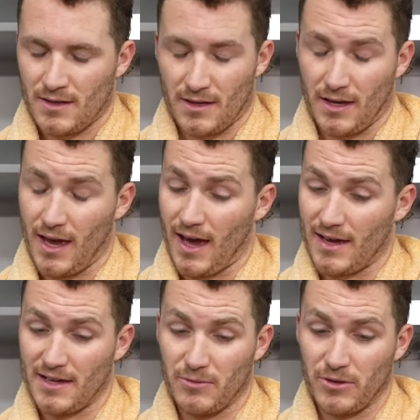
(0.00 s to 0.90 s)
Right? Yeah,
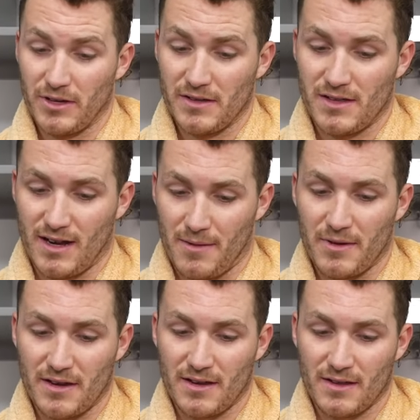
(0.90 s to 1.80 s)
he really did. I
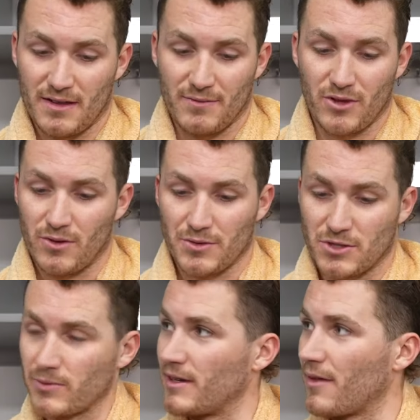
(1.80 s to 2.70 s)
mean, even though it was
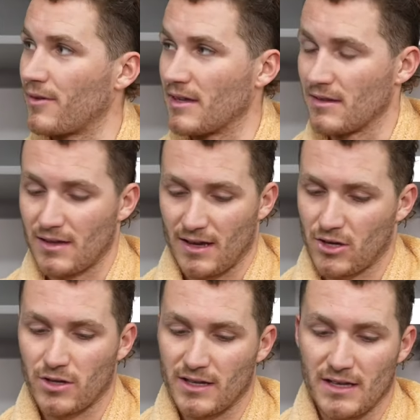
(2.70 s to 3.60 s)
3-0, it
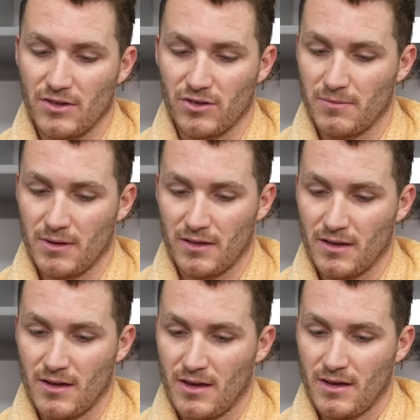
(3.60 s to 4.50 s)
could have easily been
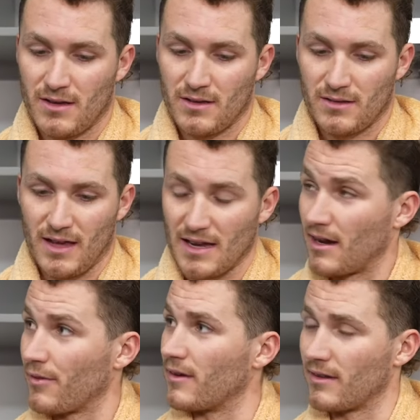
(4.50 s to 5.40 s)

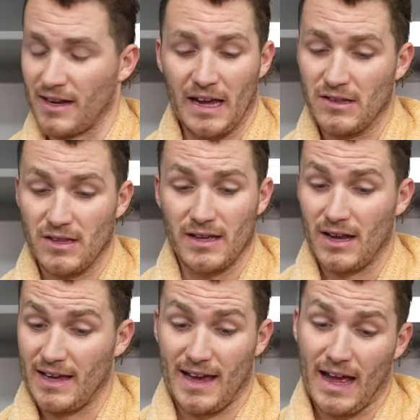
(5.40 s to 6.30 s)
8-0. Like it
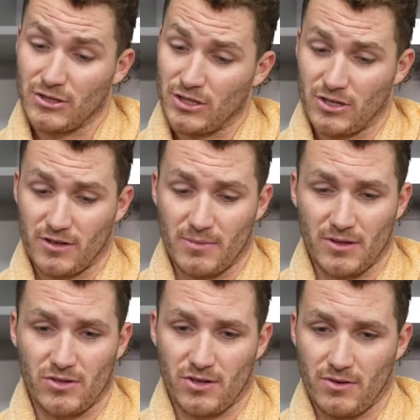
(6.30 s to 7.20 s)
actually could have
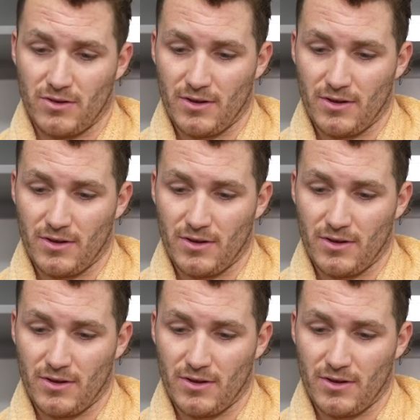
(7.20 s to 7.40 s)
been. So.